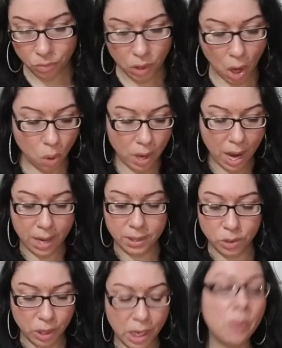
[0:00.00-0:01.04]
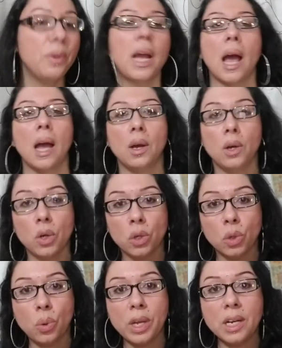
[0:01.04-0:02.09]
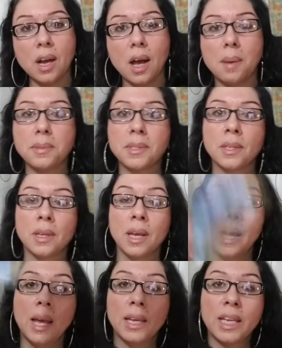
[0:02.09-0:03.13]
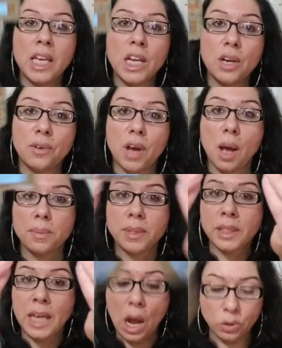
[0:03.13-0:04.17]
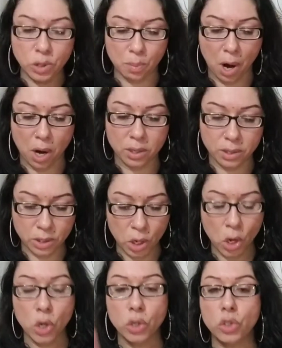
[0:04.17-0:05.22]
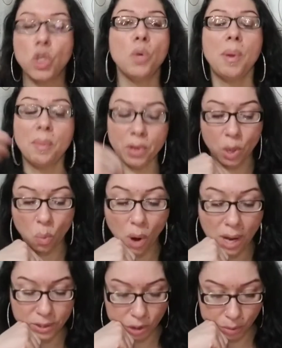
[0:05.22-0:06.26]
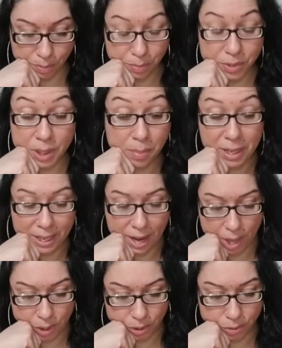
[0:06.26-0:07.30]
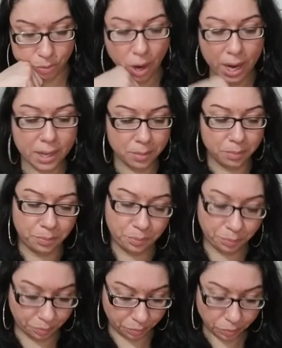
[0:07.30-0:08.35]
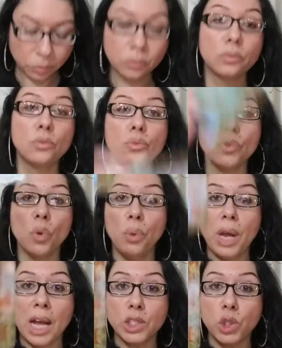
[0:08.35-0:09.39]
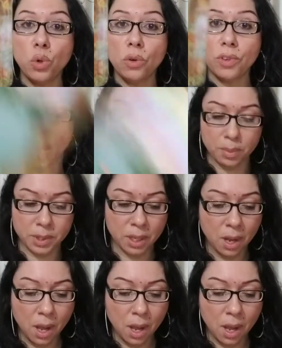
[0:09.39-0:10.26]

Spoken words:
Okay, so here we got Queen of Cups, King of Cups, counterparts. Two people that want to be together, right? We got Two of Cups.